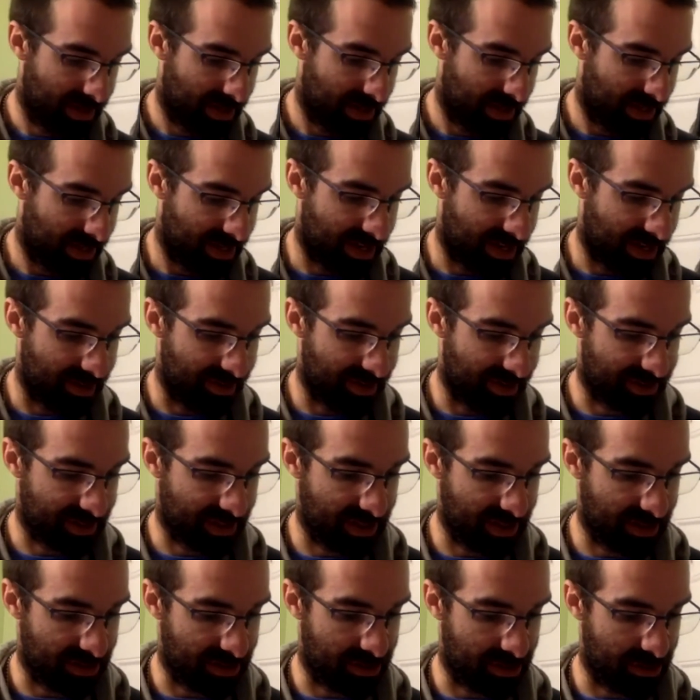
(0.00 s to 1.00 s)
Now let's
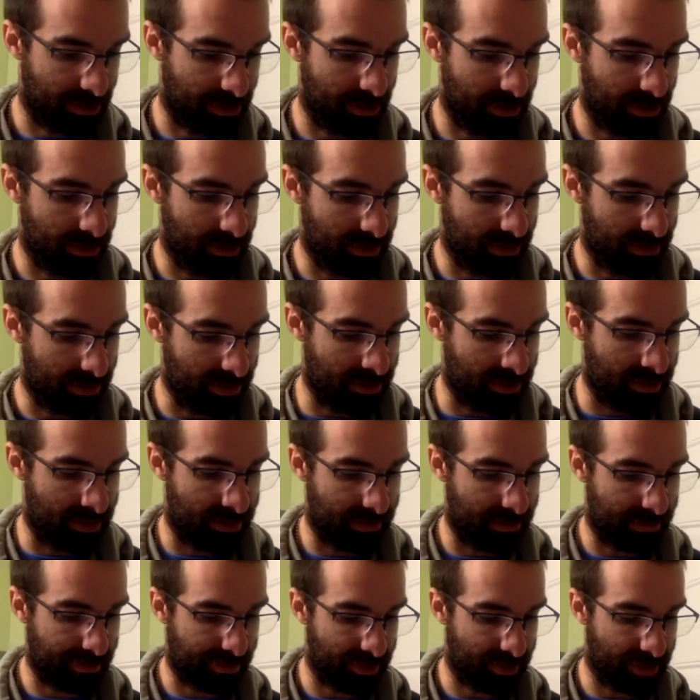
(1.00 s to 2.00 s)
get to
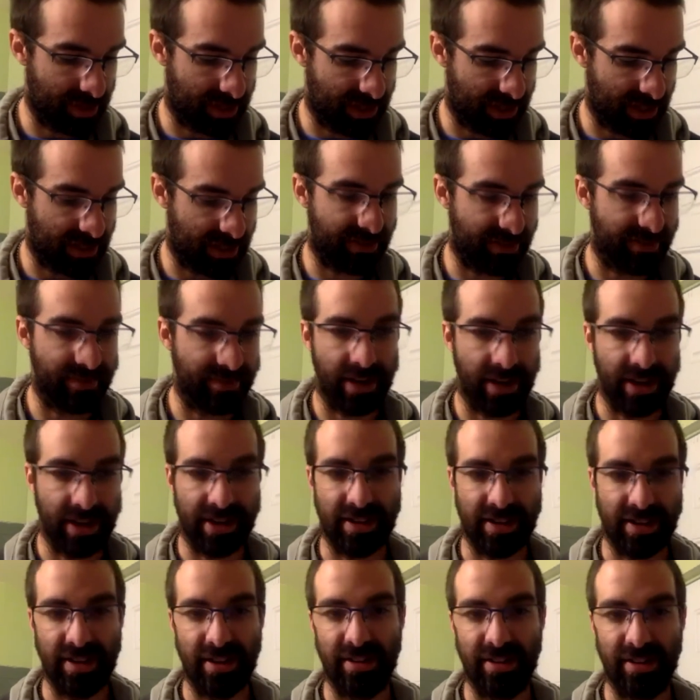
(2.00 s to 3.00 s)
preseason
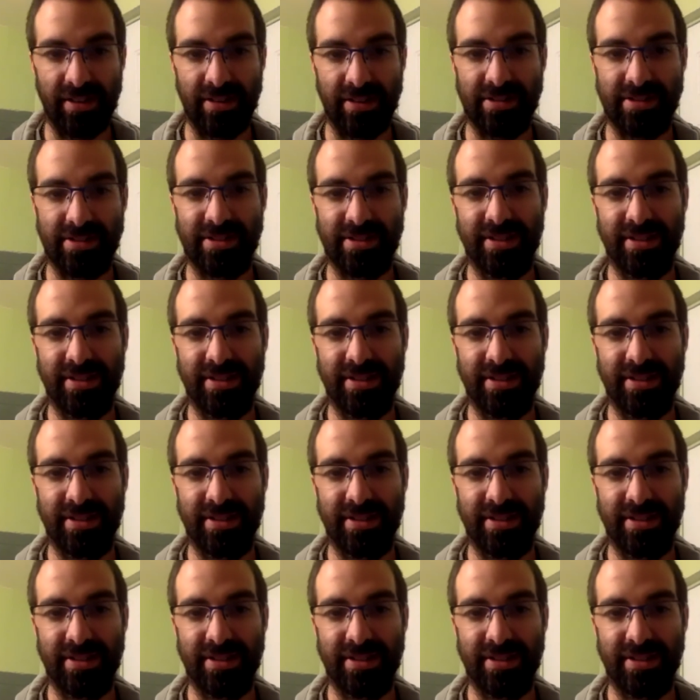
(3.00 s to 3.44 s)
rankings.